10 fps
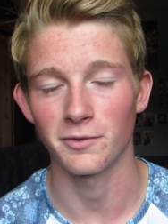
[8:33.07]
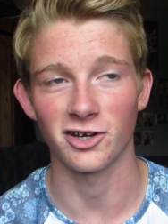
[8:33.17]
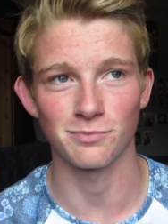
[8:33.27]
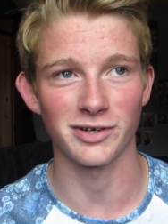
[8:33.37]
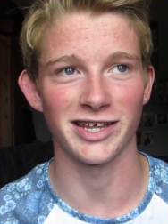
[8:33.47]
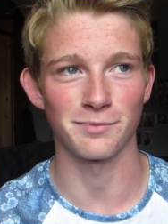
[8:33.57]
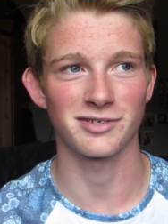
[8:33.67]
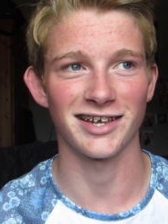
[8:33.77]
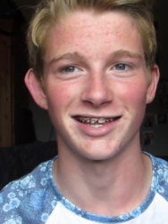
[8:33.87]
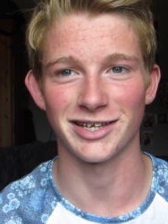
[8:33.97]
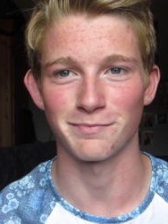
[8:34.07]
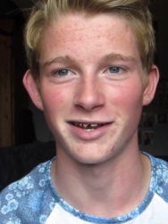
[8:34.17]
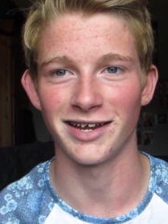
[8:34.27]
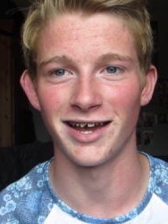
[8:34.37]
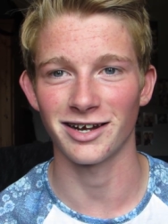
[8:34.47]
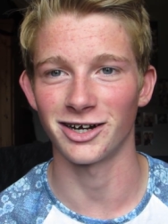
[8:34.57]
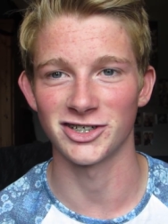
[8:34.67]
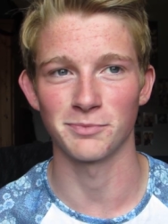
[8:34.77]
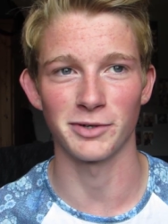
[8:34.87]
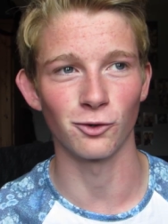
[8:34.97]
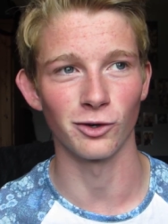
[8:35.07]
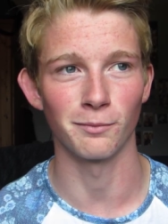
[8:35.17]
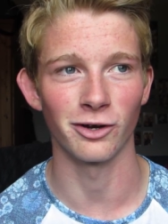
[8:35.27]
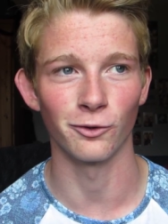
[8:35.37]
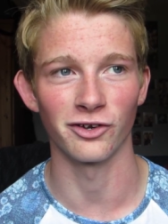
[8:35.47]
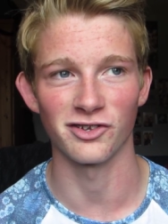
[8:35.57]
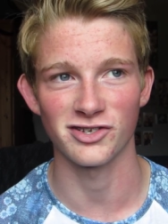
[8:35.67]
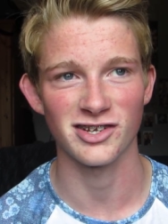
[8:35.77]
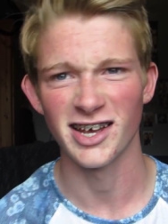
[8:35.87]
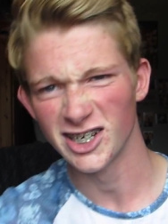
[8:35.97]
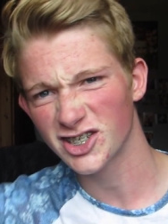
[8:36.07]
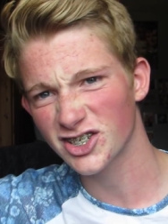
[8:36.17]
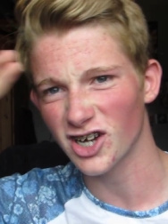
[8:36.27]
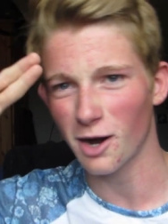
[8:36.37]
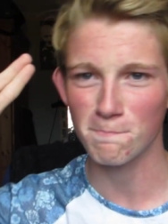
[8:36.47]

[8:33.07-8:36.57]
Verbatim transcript: because my name's TLS Maniac, I should be calling my audience, Sup